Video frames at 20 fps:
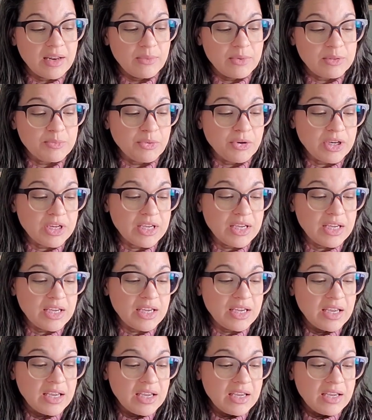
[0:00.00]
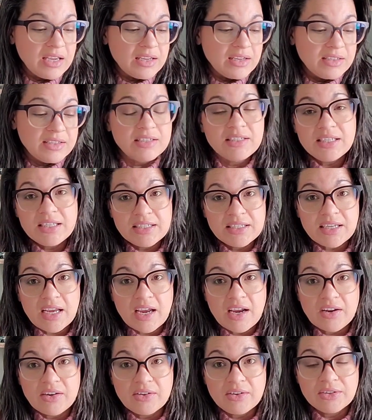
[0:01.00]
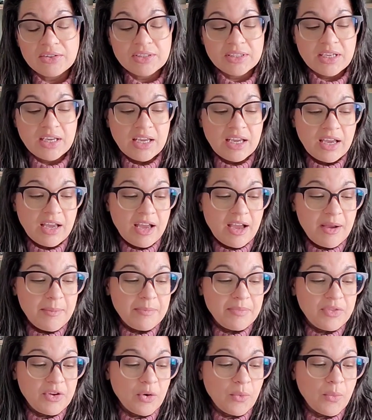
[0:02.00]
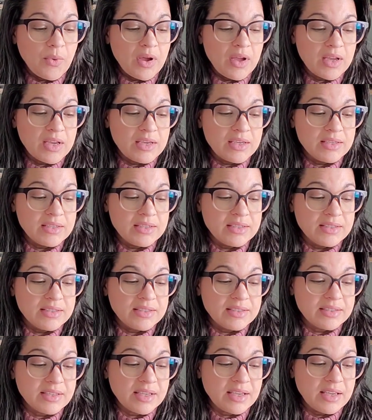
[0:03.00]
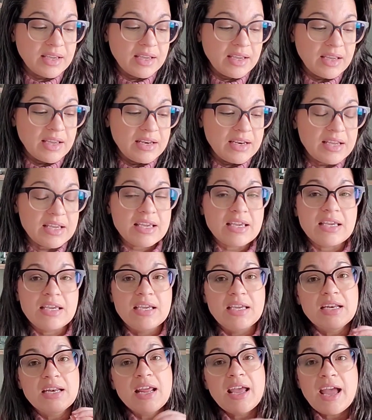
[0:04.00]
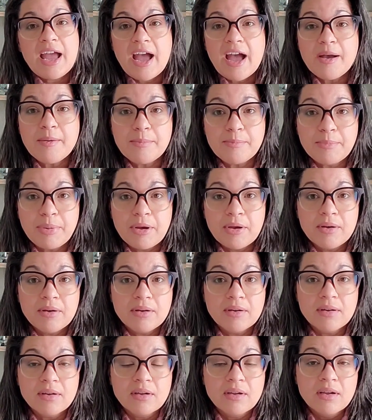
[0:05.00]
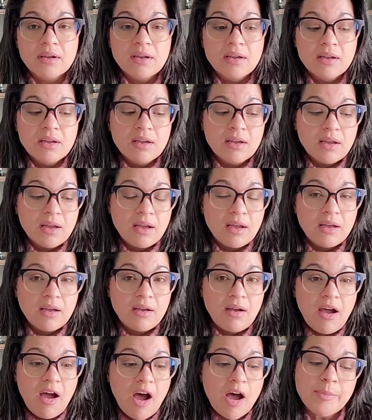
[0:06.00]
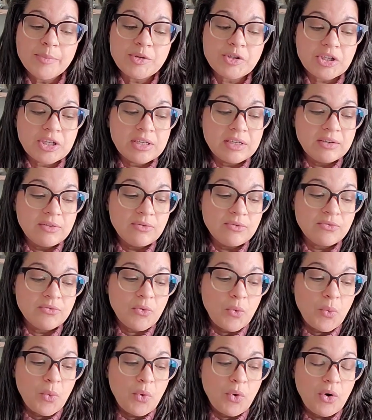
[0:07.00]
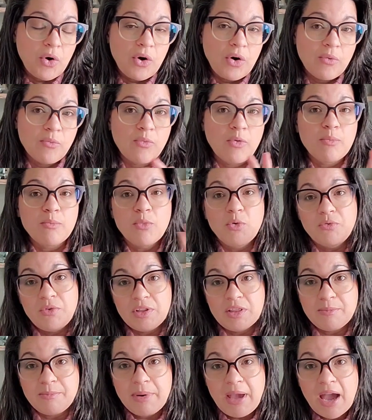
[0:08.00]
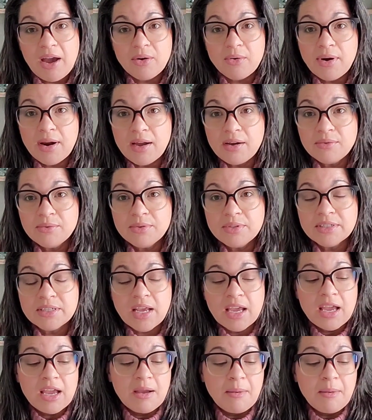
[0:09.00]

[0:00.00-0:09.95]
and it was pretty detailed. Um, there was an in-app uh, option for removing the background,